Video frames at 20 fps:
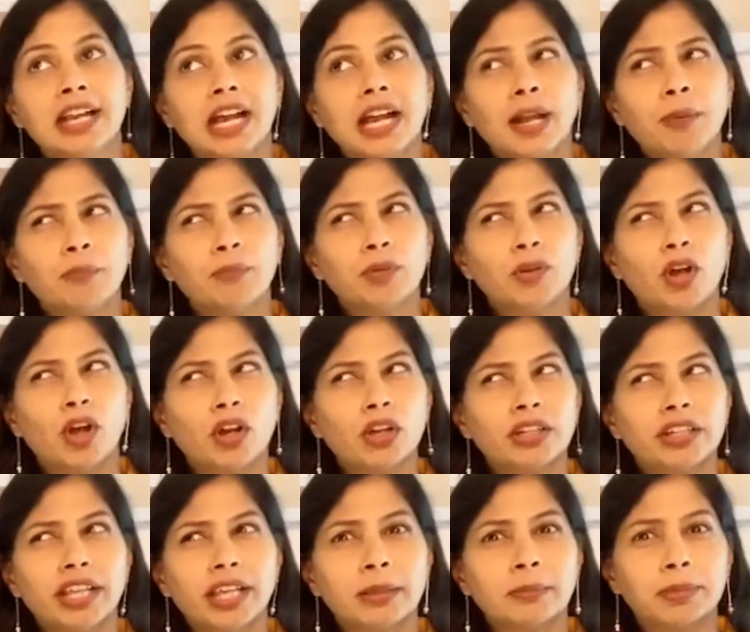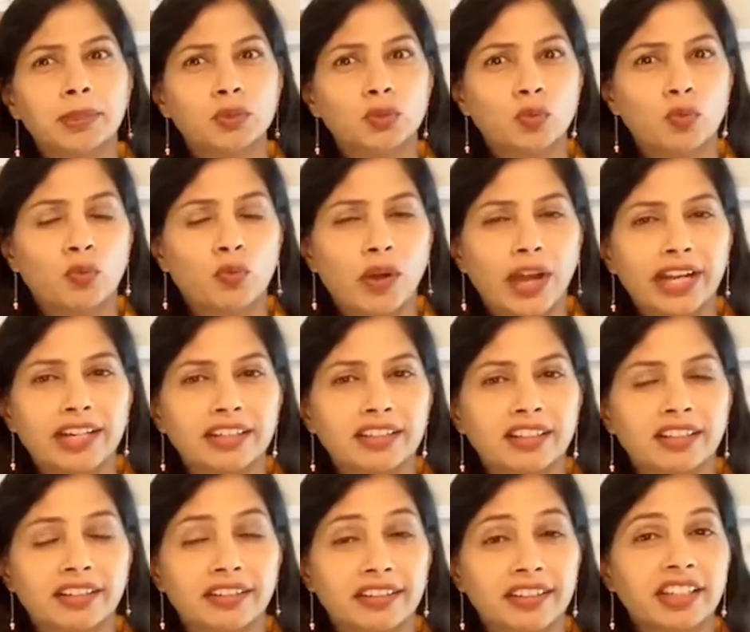I'm not able to find
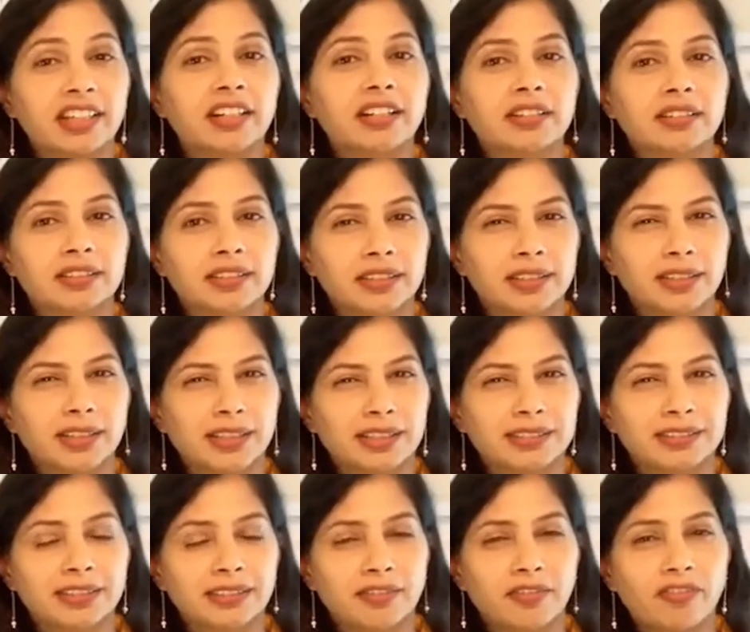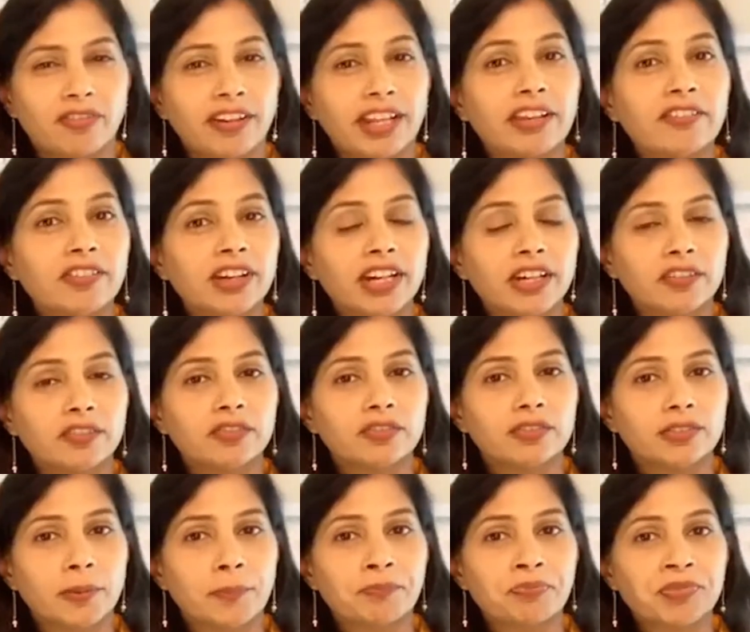the real the flavored
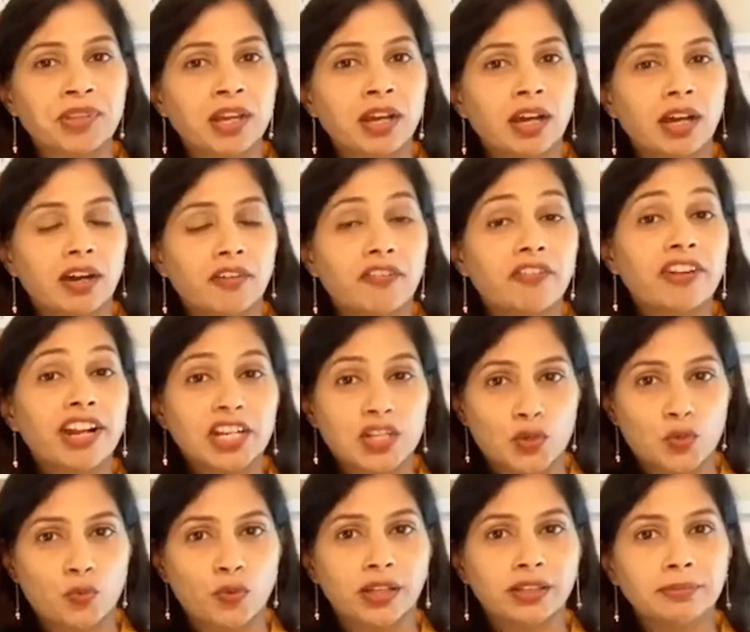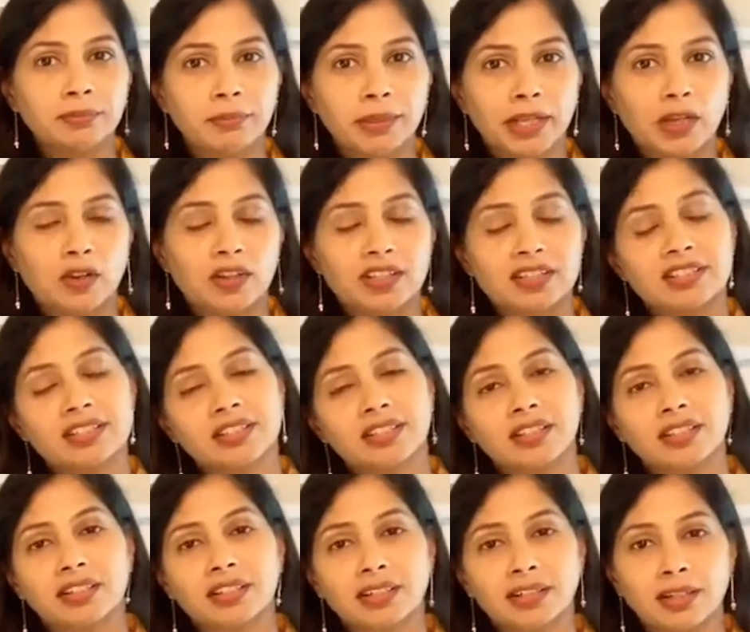fresh one, because
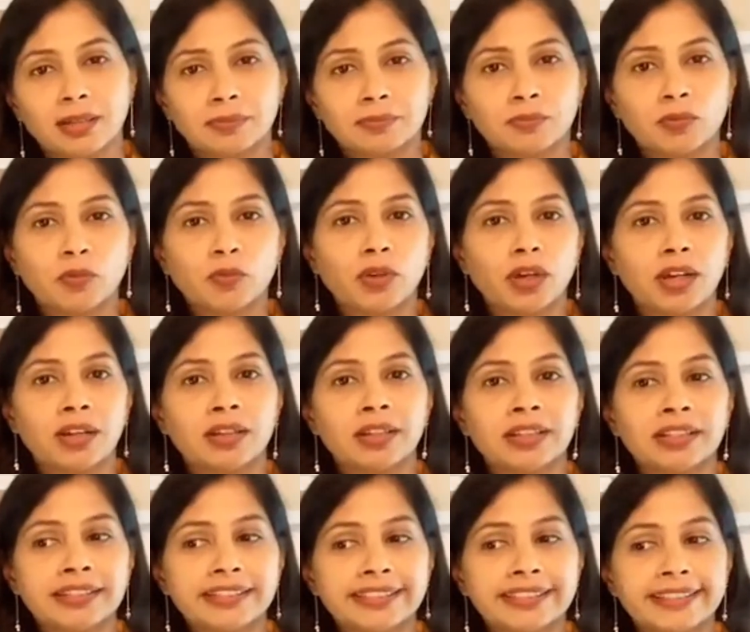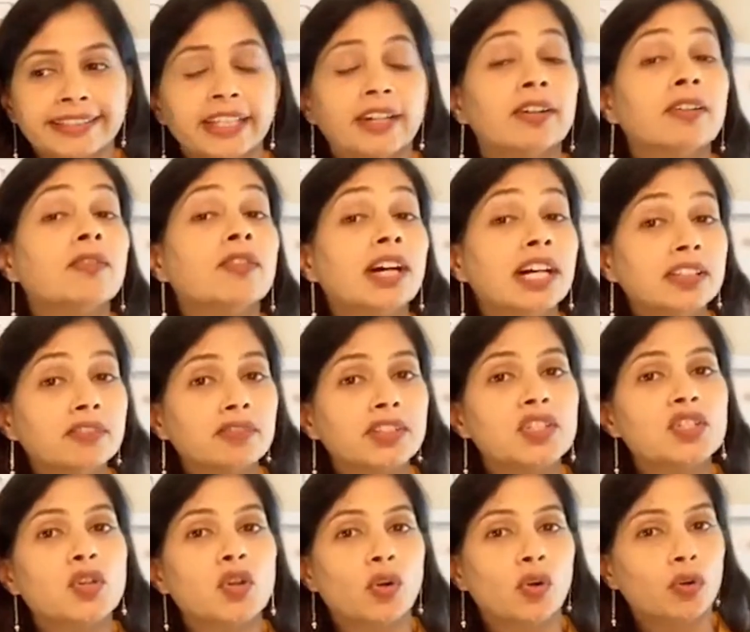the one
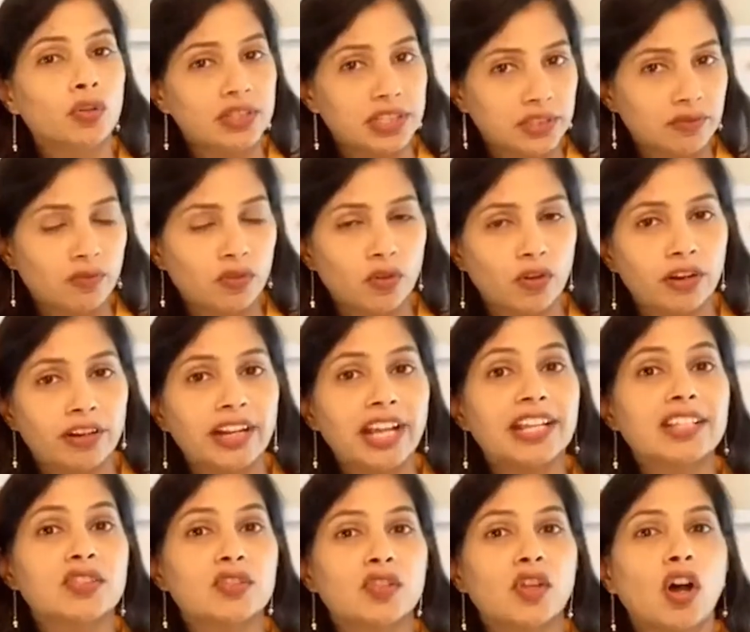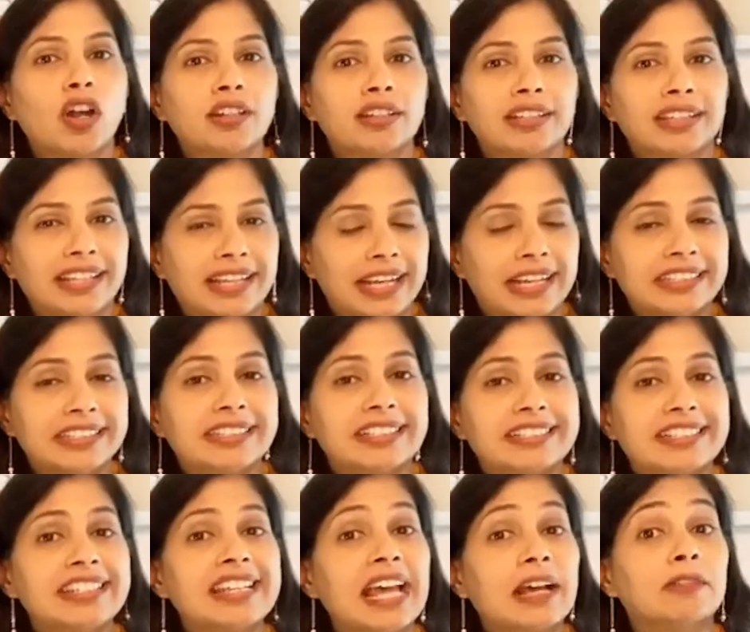which grows in Florida it
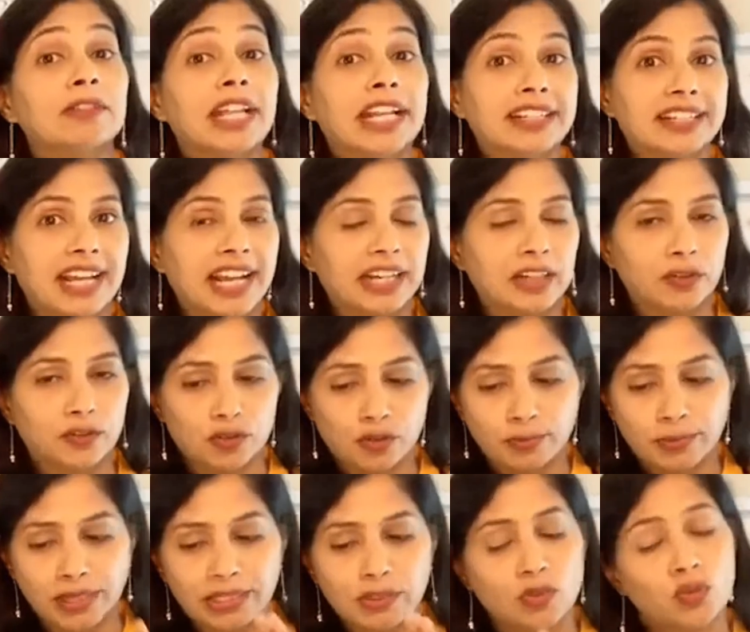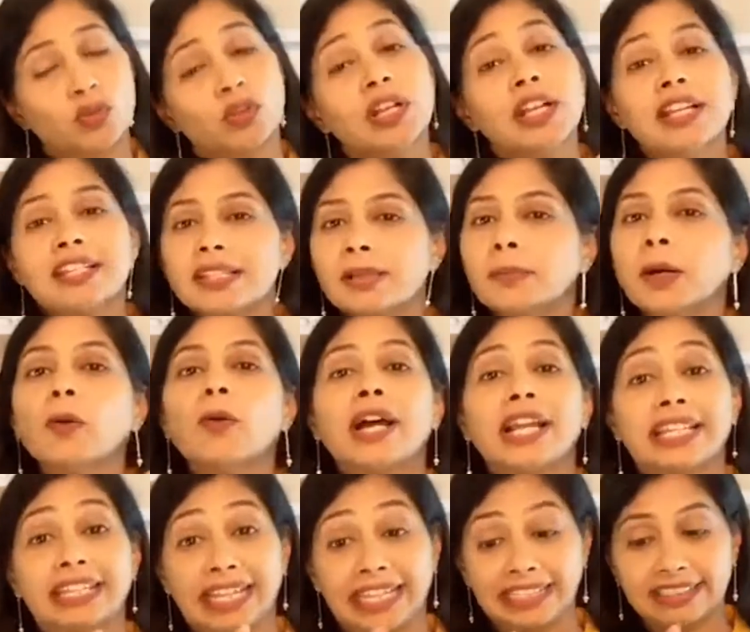doesn't have that kind of smell. So somehow
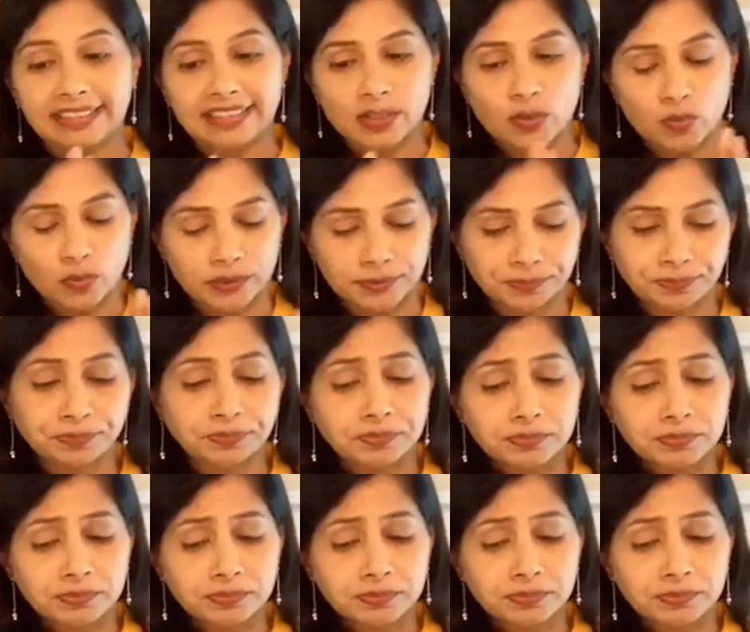I like this one.